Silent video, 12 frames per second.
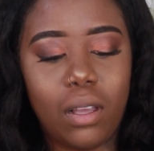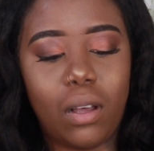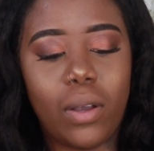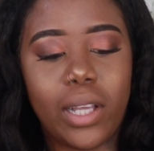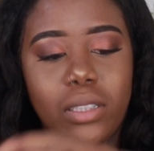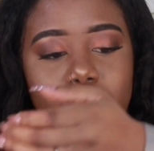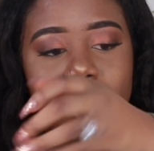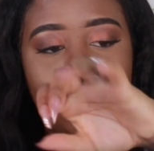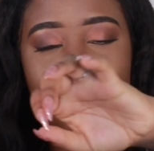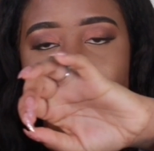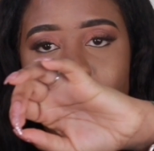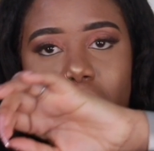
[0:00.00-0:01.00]
Okay, so it's
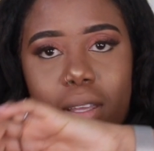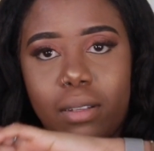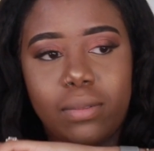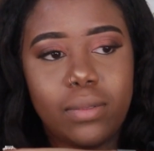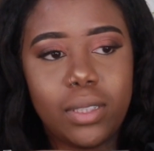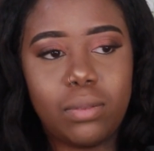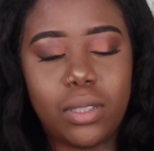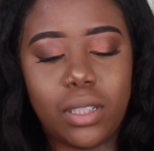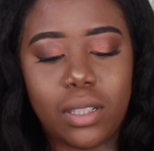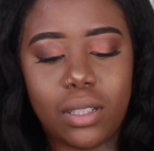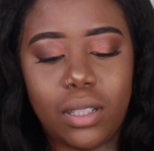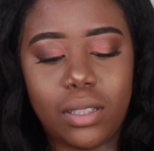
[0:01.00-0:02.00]
too big. It's
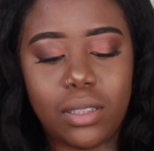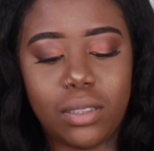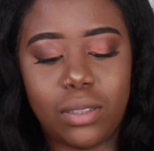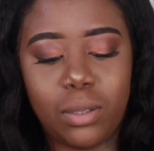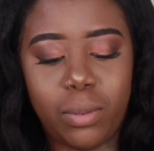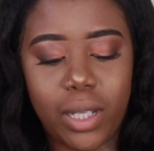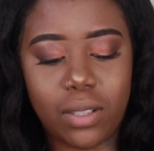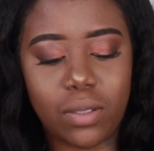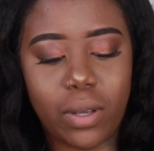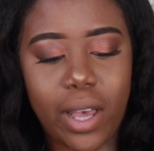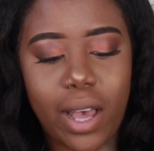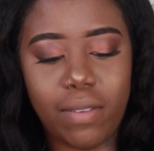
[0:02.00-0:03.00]
ridiculous. It's too big.
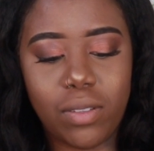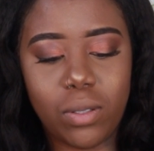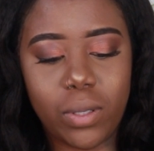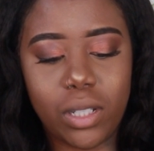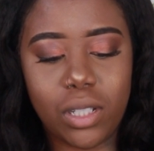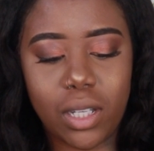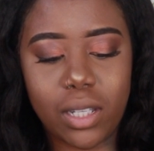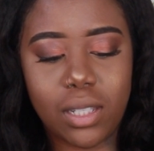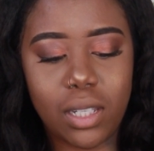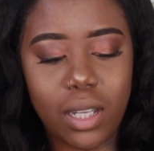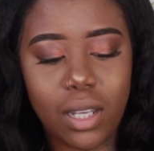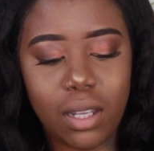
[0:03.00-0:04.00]
So I have to
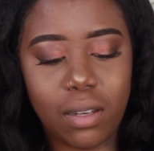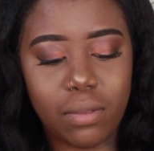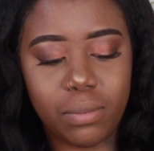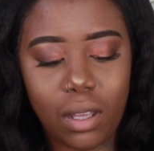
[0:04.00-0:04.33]
adjust it.